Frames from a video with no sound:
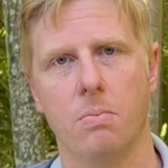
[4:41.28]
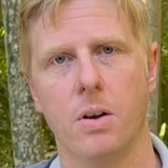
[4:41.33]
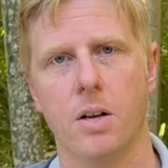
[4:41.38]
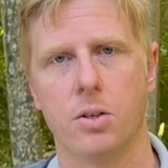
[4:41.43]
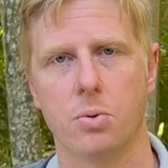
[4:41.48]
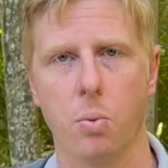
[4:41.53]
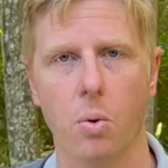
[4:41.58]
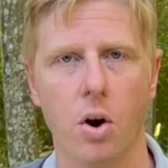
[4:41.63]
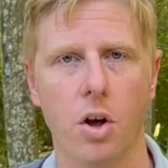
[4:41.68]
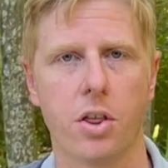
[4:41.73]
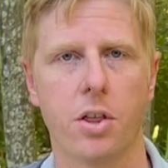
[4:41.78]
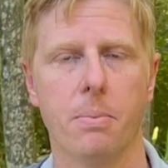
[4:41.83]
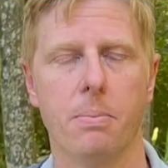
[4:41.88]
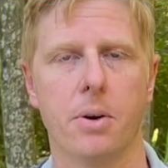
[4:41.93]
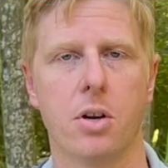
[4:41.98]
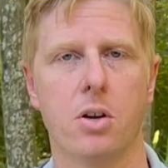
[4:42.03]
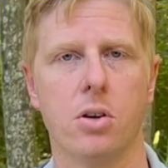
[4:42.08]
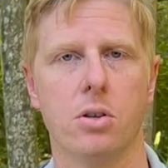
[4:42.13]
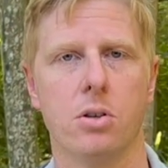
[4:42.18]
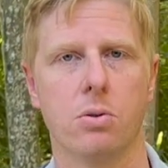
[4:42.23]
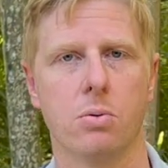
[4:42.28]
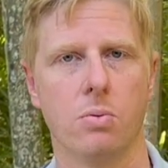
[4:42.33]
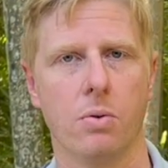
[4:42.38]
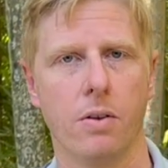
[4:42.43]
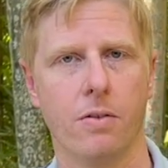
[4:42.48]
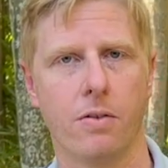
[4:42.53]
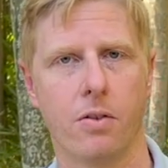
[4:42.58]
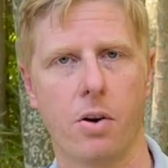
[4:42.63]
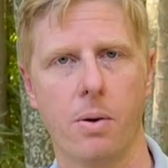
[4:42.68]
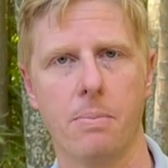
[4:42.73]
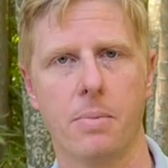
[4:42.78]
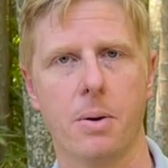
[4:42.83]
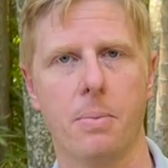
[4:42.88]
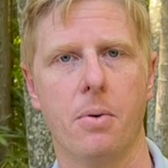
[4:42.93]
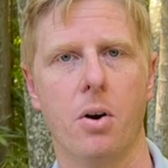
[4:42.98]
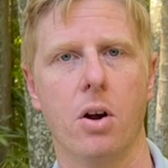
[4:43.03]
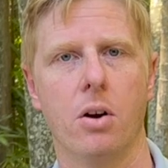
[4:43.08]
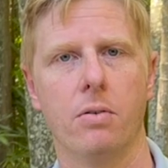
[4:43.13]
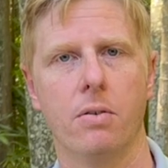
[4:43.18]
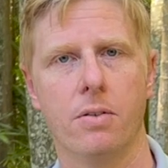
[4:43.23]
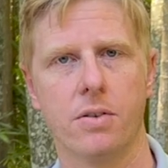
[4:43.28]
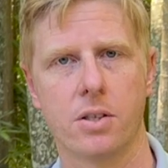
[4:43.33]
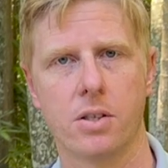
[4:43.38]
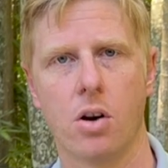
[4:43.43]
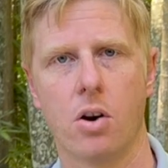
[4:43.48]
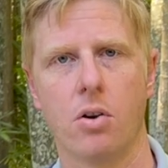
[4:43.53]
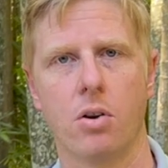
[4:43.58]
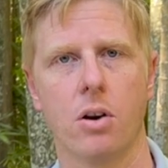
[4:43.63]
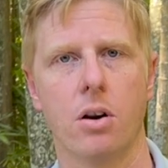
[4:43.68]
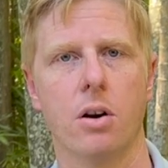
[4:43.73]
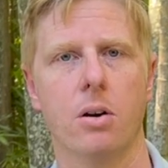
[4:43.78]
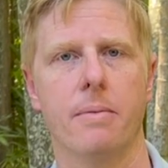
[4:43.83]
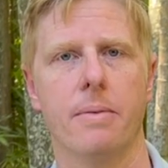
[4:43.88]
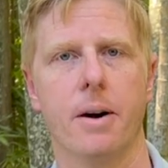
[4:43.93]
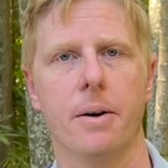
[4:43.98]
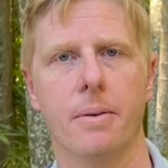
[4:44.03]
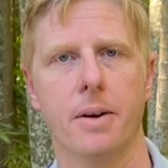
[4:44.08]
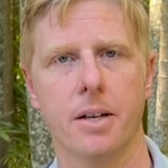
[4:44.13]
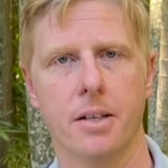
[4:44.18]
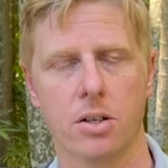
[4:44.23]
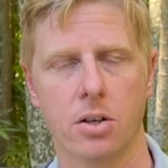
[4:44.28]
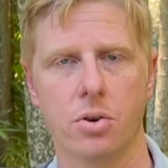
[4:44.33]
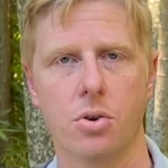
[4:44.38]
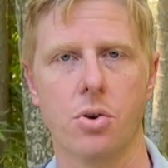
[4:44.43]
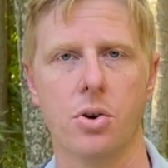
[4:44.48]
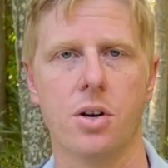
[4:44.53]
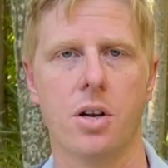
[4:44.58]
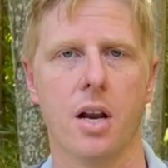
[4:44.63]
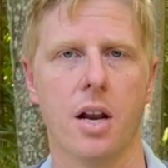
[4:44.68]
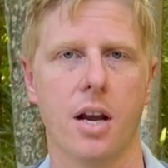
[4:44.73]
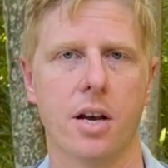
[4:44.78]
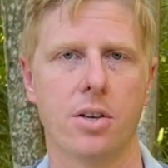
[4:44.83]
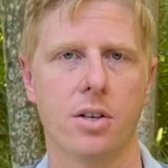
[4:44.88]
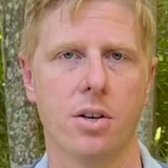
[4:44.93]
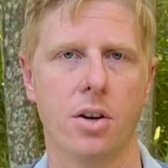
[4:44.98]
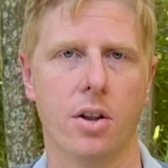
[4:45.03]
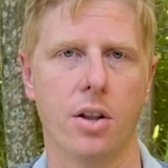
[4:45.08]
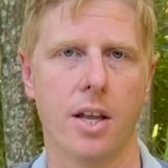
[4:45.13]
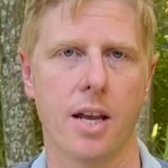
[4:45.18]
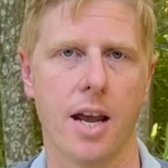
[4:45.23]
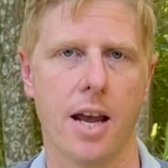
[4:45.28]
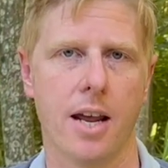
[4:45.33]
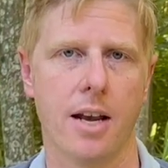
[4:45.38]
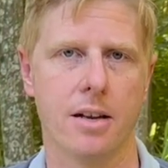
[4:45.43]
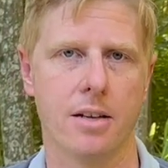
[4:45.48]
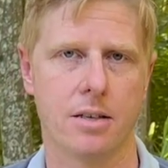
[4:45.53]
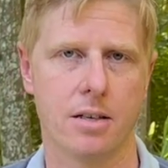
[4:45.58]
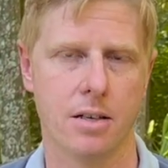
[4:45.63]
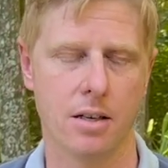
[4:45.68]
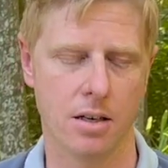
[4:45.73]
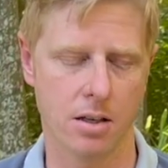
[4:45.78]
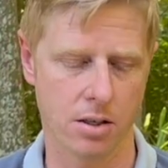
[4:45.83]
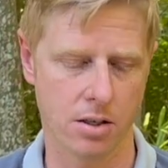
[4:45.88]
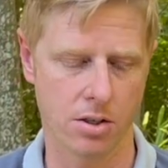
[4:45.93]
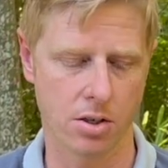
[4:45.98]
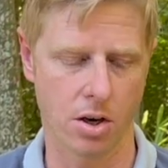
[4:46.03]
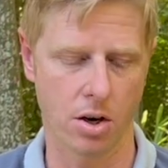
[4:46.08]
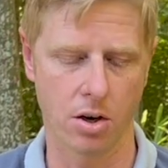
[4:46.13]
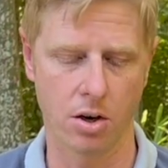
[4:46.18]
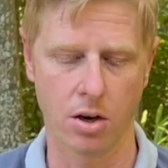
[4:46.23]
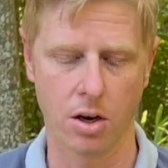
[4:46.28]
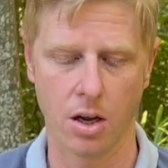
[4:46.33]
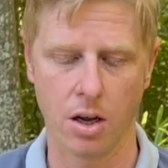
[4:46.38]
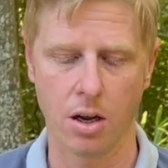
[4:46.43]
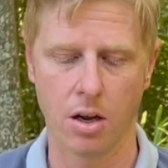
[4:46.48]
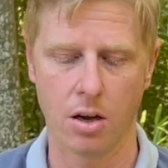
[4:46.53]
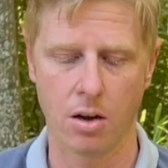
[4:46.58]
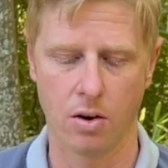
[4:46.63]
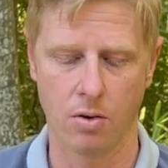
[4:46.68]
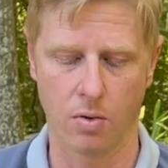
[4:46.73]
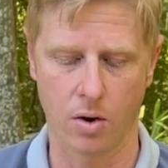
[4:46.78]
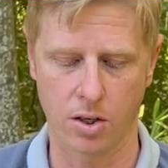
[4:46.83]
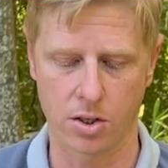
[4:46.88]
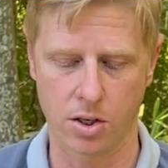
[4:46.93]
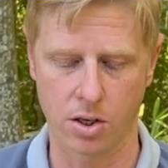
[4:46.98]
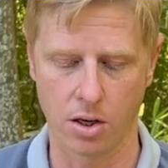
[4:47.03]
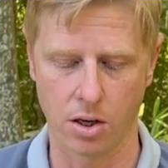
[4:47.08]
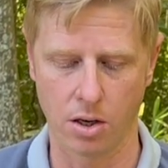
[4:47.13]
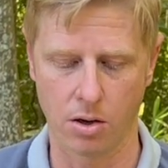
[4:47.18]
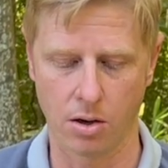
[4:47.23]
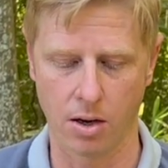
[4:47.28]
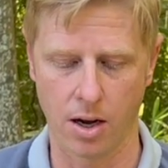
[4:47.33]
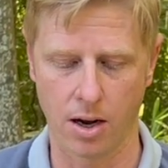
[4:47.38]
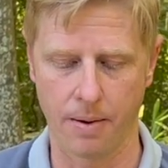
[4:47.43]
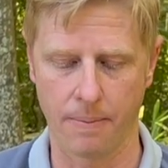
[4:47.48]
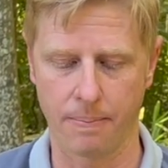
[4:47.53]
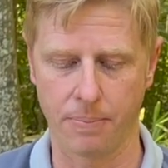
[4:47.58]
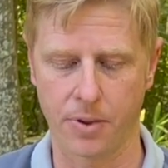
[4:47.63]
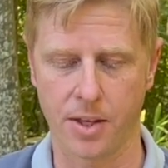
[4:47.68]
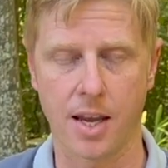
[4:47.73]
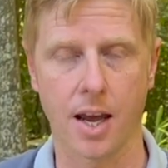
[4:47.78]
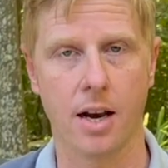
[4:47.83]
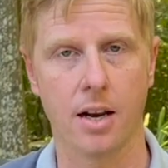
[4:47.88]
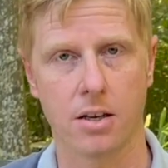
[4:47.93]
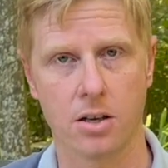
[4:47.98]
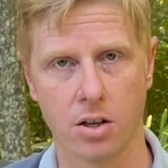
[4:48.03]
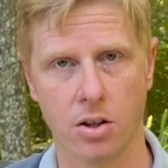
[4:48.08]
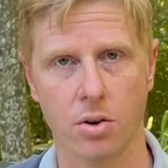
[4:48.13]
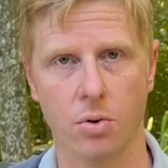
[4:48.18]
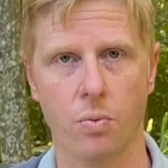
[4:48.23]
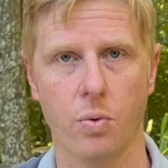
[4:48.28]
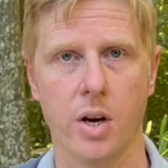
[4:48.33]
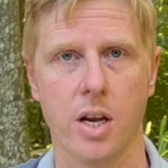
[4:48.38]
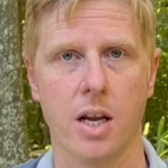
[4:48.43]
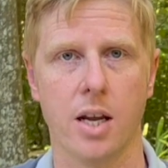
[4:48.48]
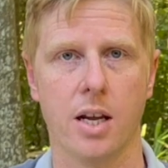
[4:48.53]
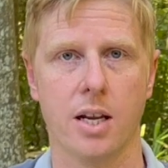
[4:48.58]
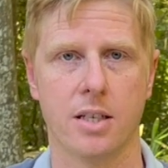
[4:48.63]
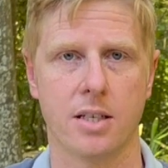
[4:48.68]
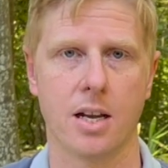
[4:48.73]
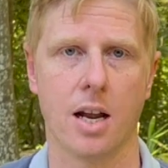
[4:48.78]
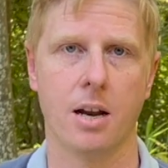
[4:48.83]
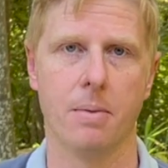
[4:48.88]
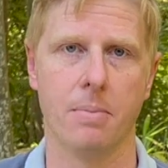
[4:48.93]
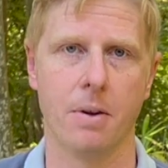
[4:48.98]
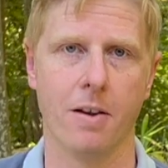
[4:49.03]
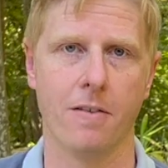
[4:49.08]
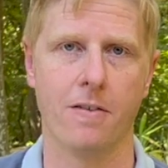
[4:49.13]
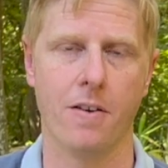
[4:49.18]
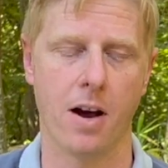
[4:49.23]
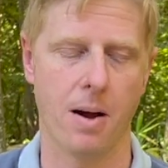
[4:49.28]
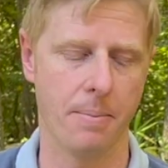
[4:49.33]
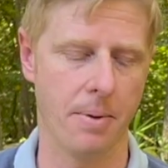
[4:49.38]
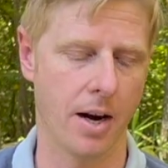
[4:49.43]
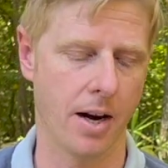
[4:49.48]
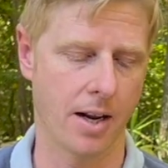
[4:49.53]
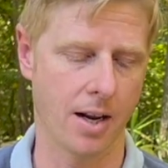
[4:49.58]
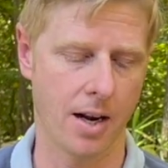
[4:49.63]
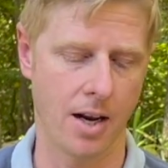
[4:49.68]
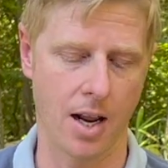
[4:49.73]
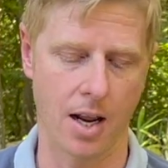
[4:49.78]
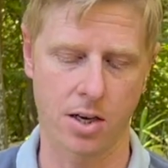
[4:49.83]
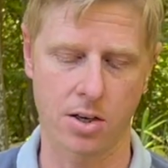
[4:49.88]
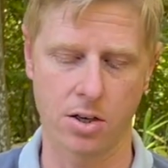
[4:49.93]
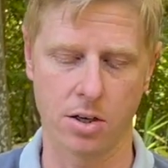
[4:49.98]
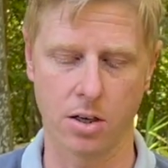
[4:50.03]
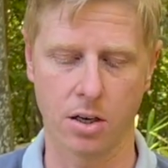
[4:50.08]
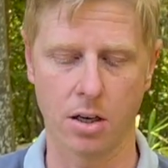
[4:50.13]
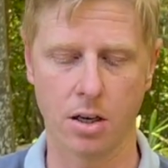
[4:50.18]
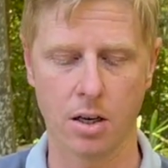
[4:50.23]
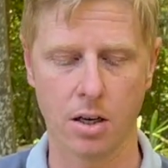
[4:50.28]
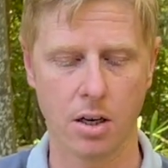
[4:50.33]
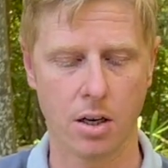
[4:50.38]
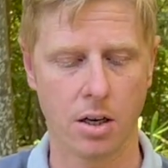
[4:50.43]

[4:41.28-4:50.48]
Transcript: worth it because we've crimped them on, we've soldered them on, it's a good connection on the Anderson, so once you get it to the rear, it's going to be a far better connection.